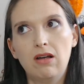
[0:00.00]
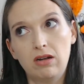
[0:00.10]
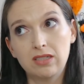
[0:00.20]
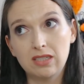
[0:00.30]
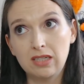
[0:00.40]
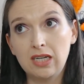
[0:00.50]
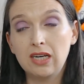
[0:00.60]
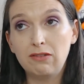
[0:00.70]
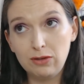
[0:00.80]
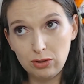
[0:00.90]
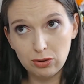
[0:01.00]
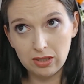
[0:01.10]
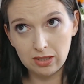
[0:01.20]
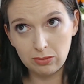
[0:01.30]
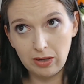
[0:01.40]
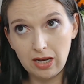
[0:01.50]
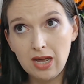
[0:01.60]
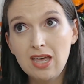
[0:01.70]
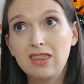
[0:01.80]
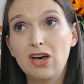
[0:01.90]
Honestly, if you do it this way,
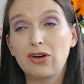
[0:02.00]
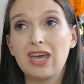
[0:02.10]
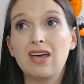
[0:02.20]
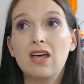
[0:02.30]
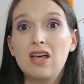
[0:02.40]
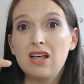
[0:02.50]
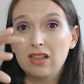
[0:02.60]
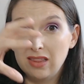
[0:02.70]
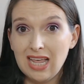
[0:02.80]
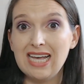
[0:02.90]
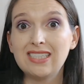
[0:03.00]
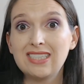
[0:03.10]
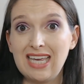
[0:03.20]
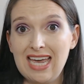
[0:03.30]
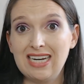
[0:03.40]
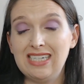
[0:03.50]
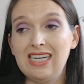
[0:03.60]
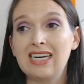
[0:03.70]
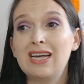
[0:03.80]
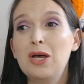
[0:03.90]
they'll get less
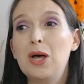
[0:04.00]
candy